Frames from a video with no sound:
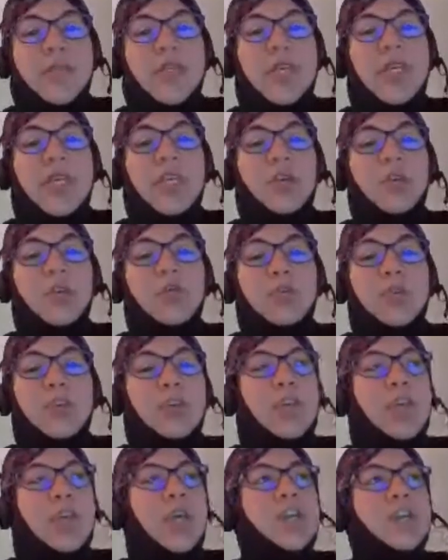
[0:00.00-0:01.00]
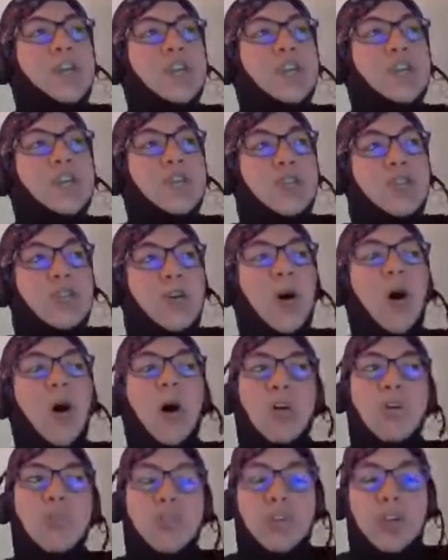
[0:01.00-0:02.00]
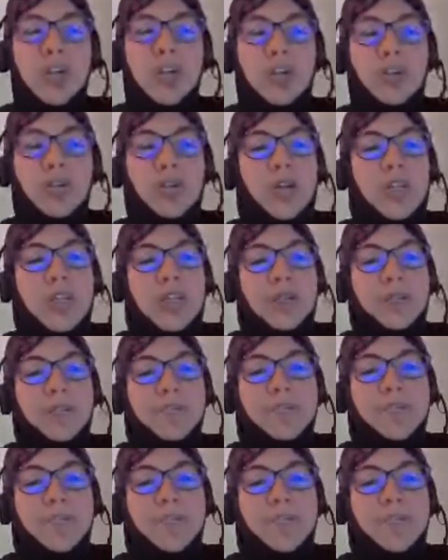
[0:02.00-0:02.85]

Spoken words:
including Azure or locally.